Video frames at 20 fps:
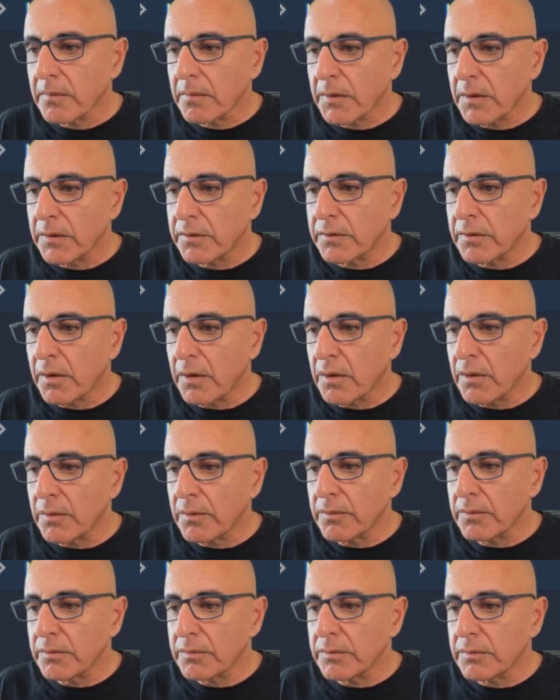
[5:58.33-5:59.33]
So
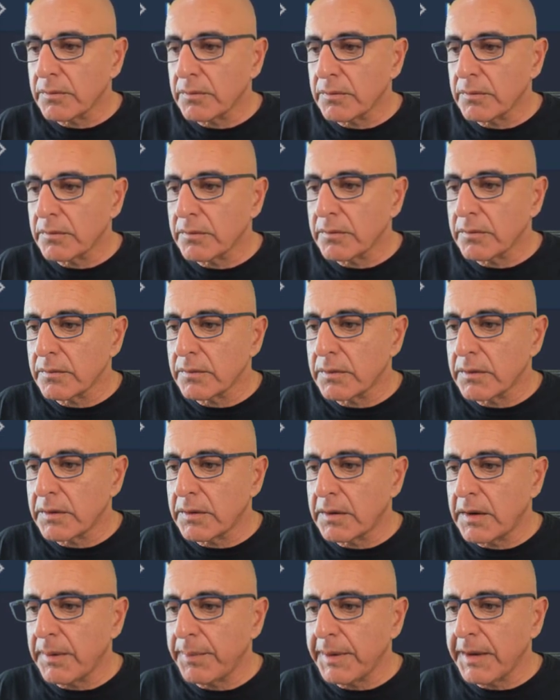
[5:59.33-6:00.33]

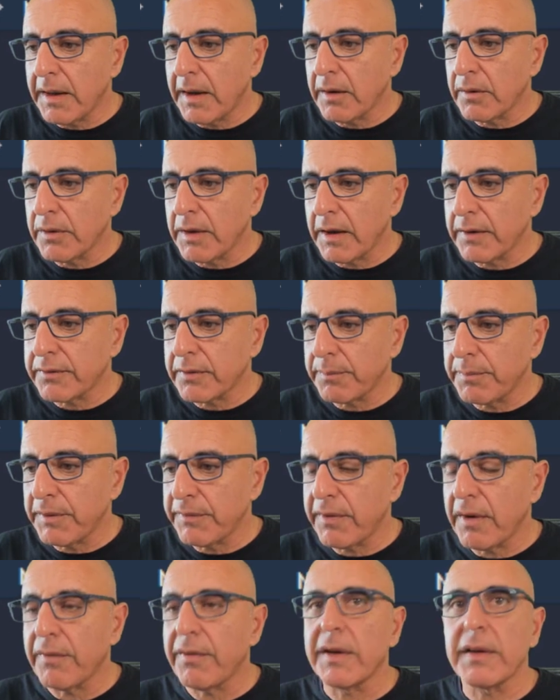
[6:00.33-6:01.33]
keep an eye on the S&P
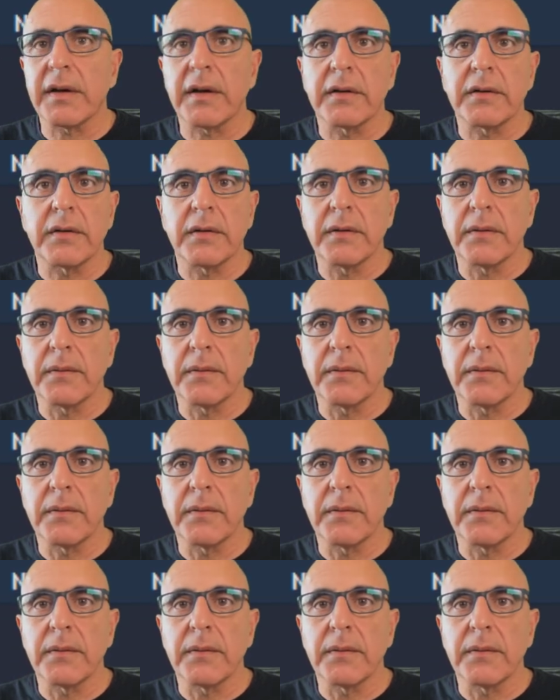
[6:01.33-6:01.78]
500.